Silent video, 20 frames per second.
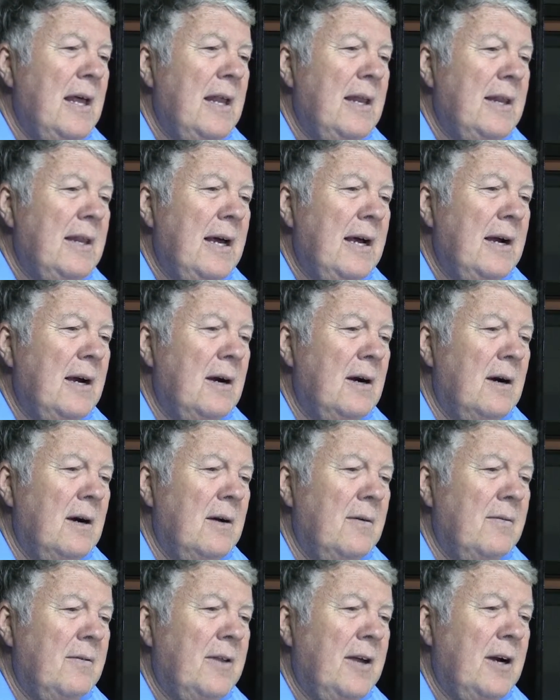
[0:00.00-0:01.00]

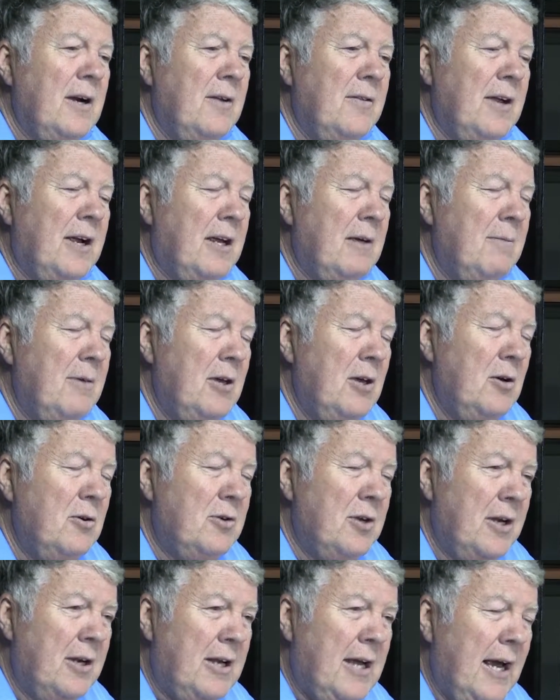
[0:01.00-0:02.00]
they can be
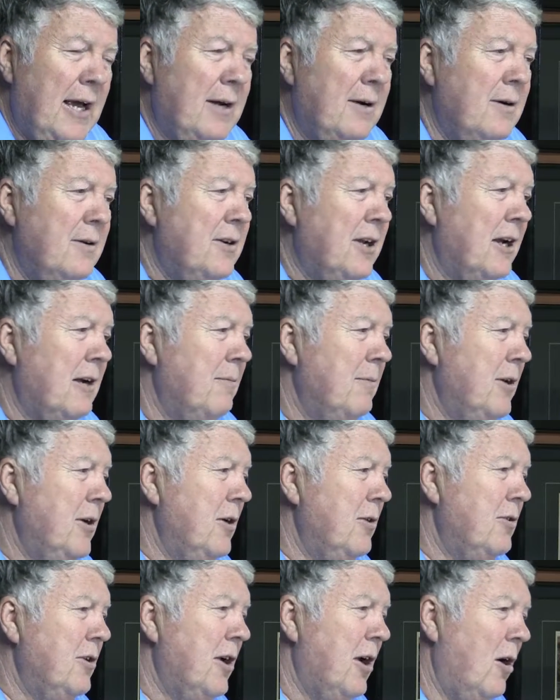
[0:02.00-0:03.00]
used in caterings. They can be
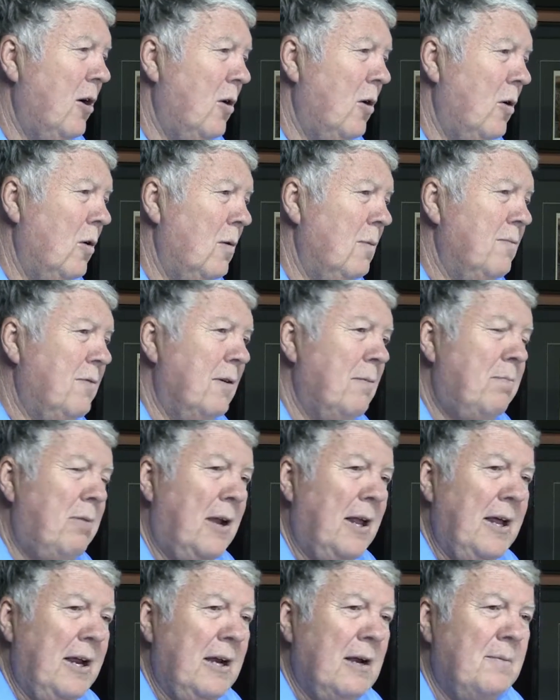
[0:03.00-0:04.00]
used at home for
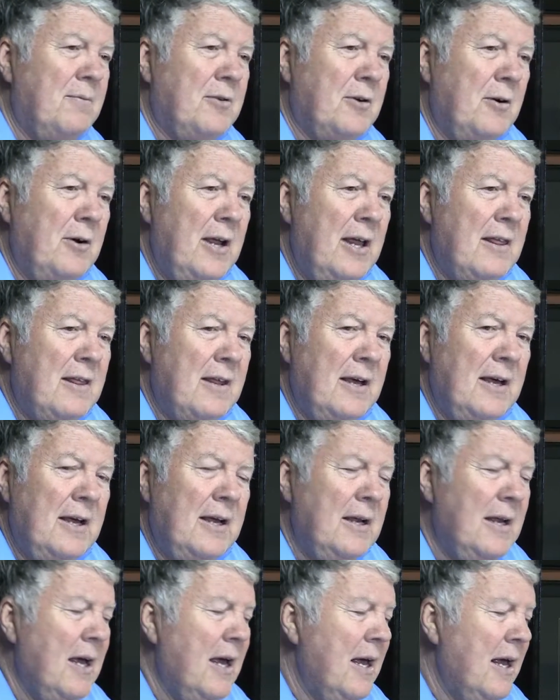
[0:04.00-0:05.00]
plate ups or
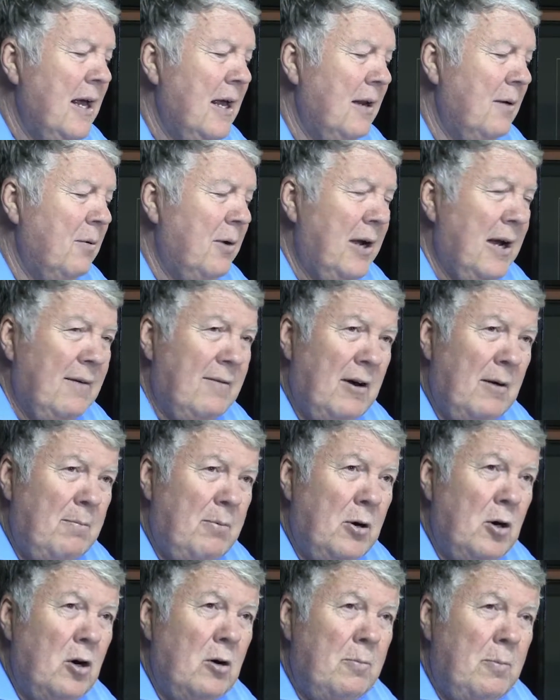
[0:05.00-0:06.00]
anything. We have our
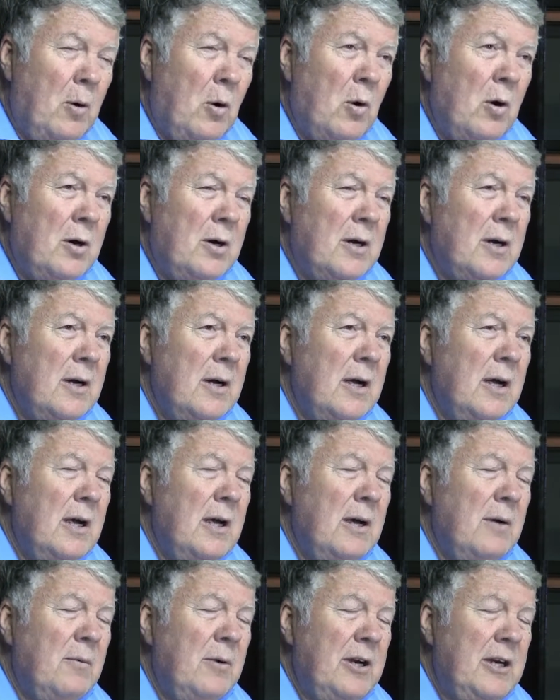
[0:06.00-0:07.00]
pulled pork.
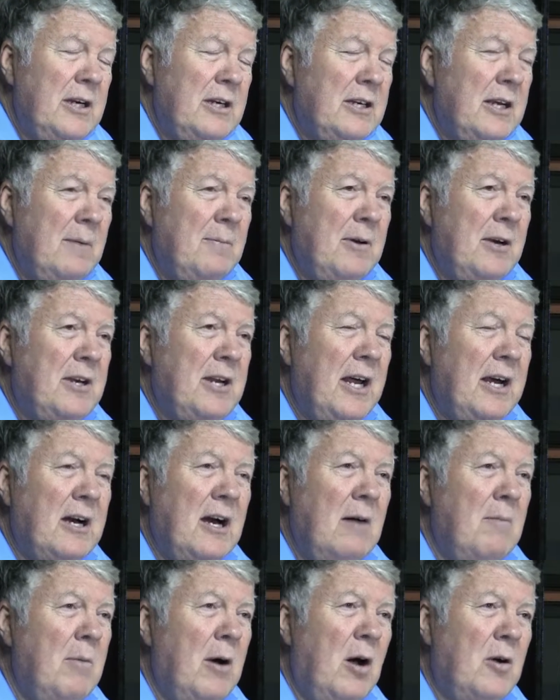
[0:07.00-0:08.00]
We just simply take
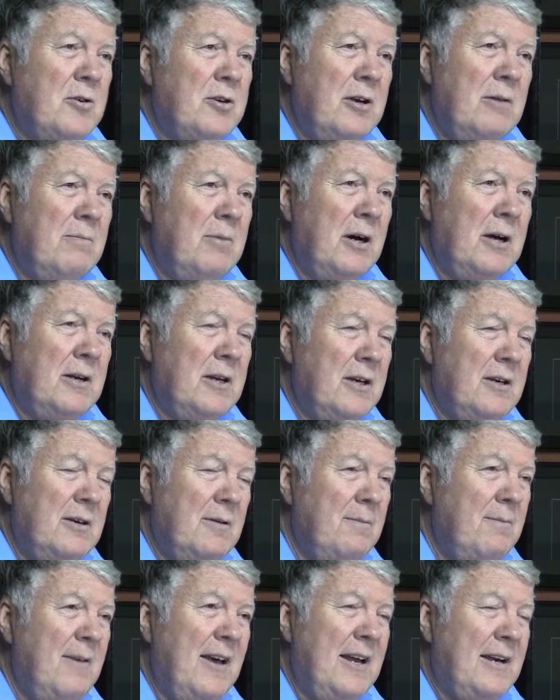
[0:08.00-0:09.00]
our Boston butt, that's
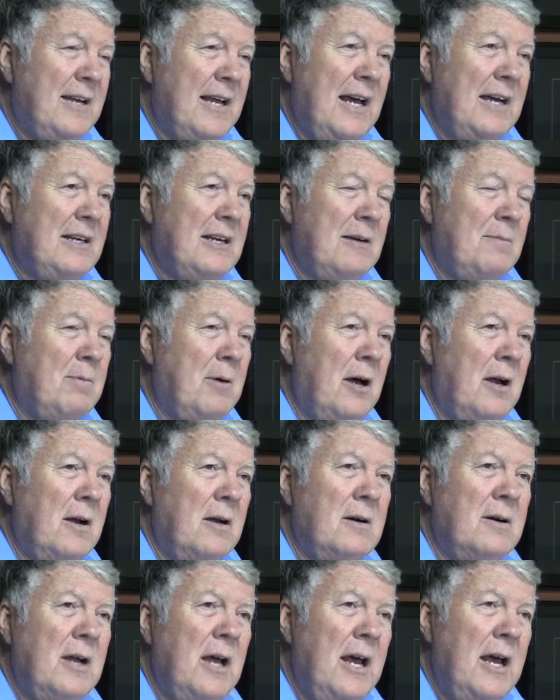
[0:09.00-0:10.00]
a fantastic
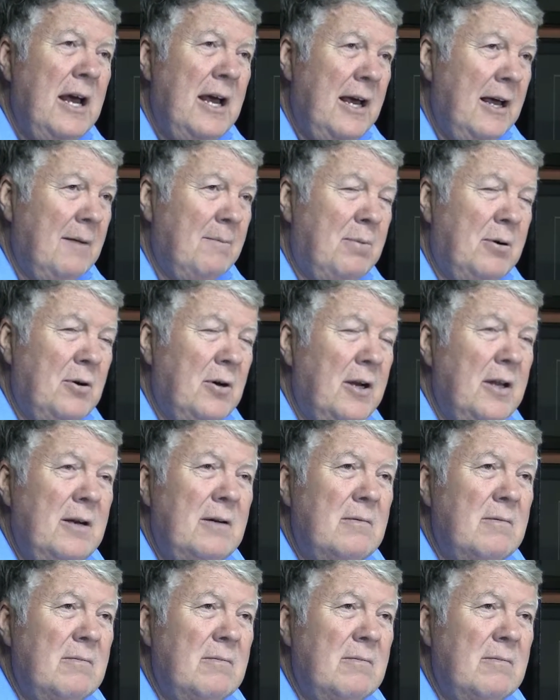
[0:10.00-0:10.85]
product, and pull it